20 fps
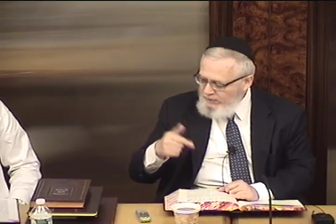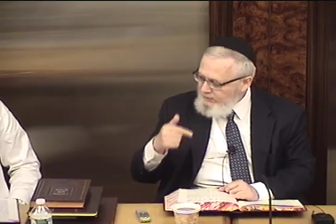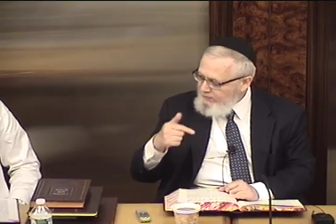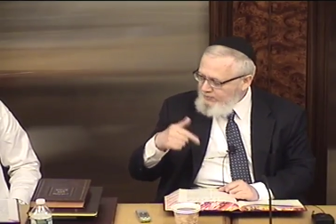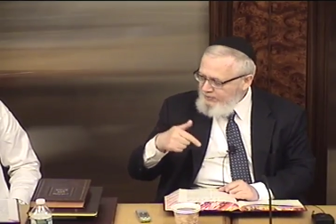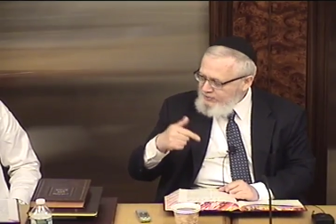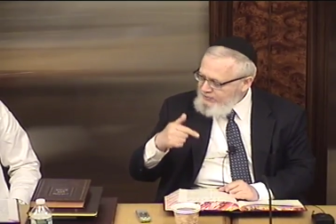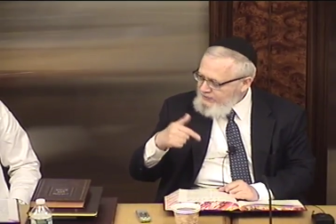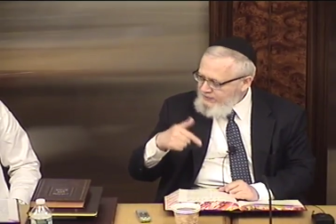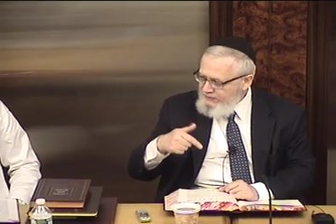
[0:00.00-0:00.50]

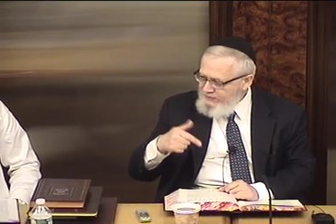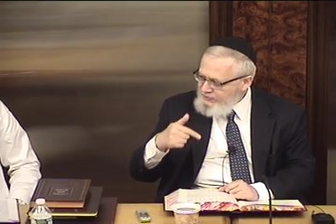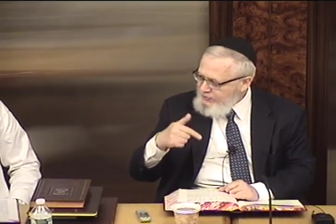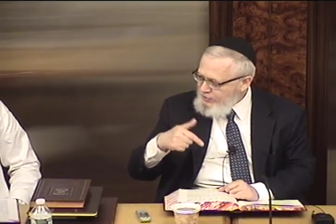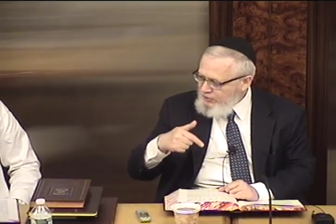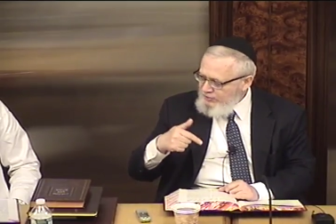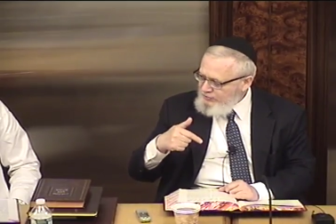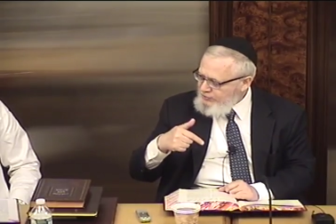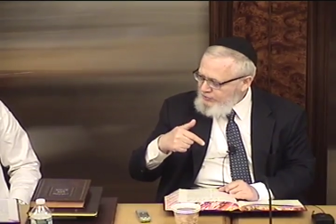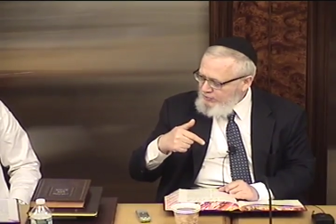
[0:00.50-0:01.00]
When the
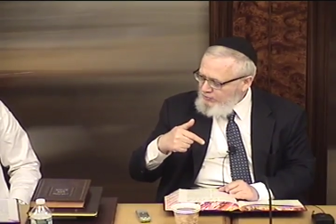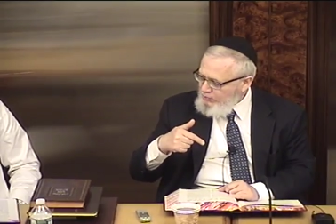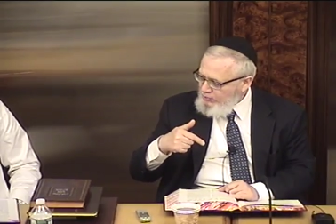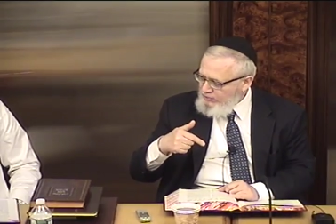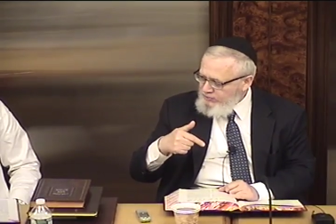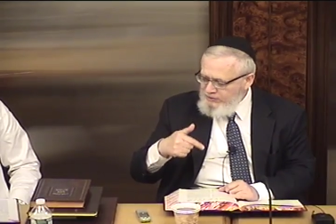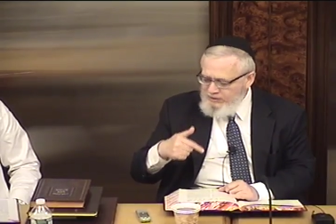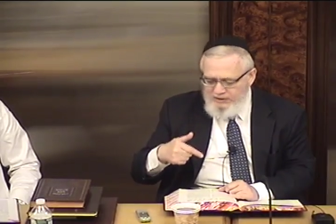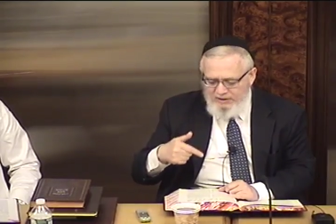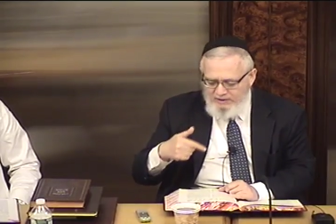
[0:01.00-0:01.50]
person is judging
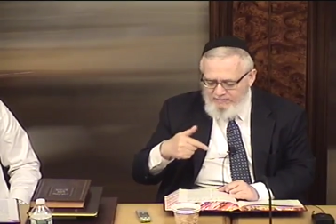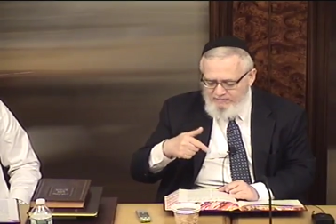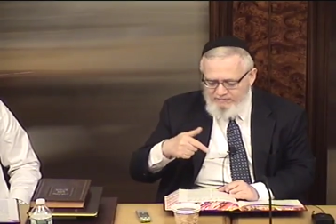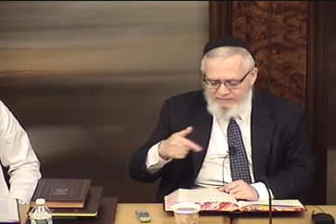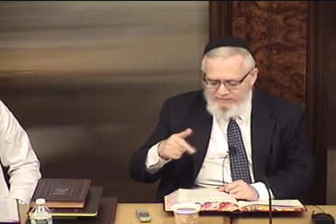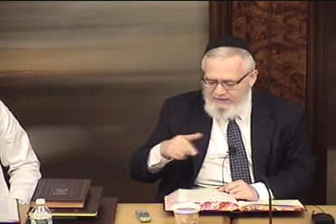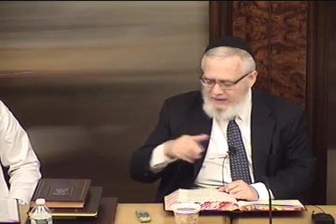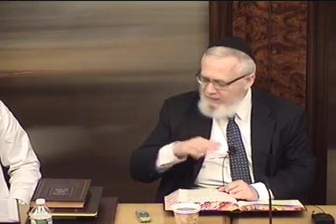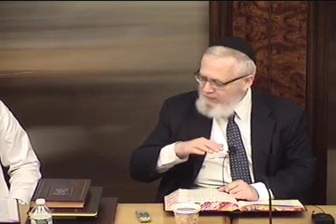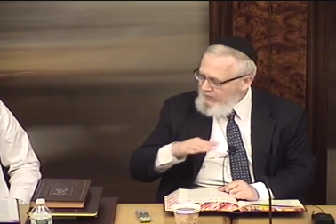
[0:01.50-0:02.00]
the world to
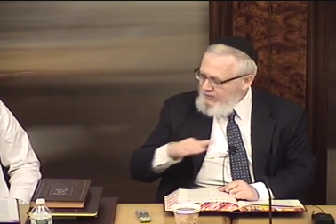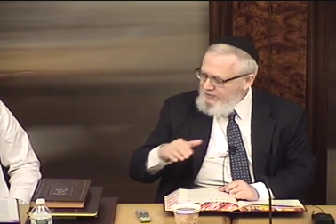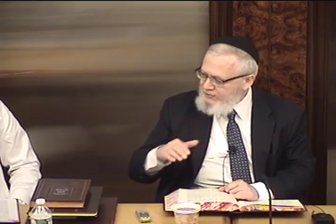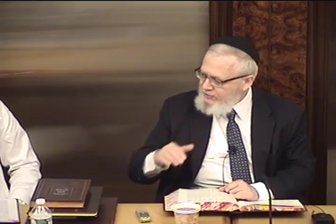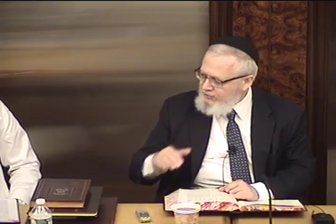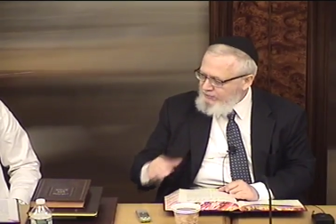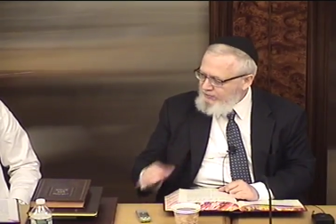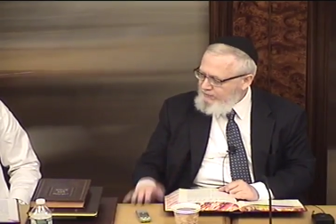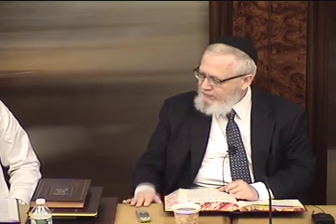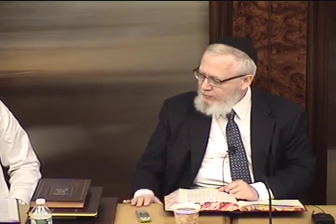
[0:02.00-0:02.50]
come,
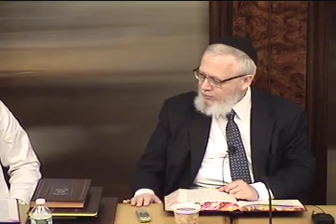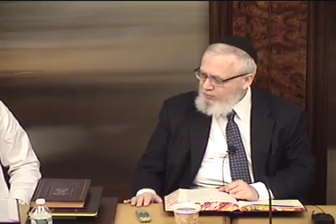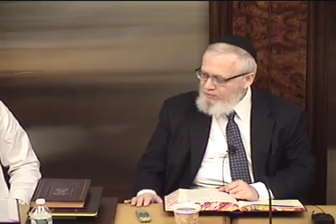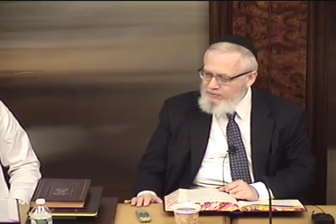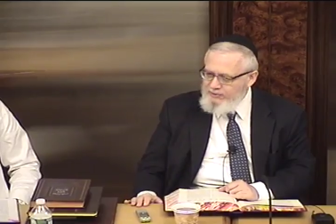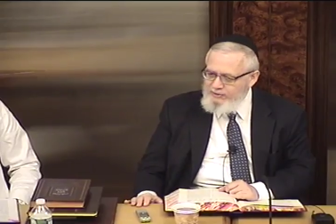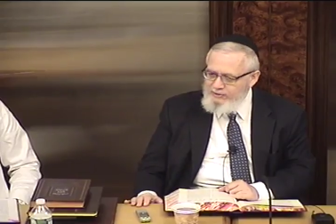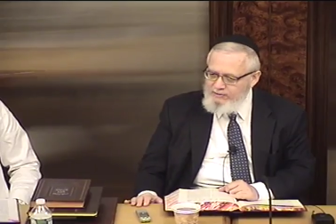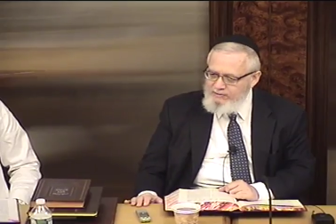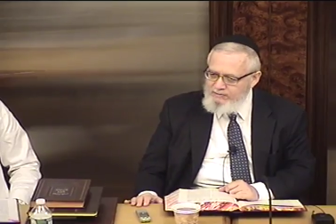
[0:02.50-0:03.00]
everything's
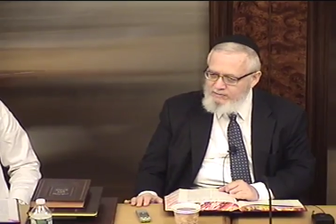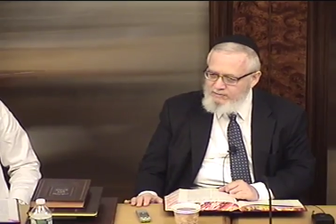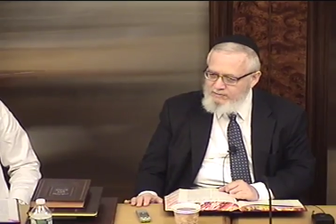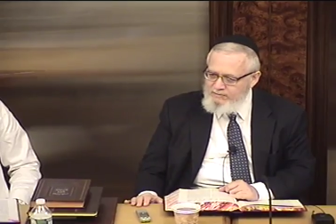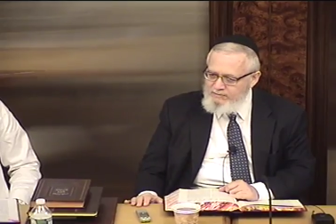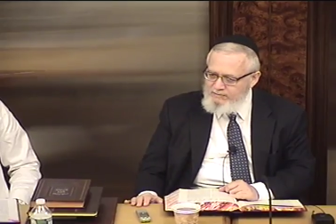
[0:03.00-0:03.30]
irrefutable.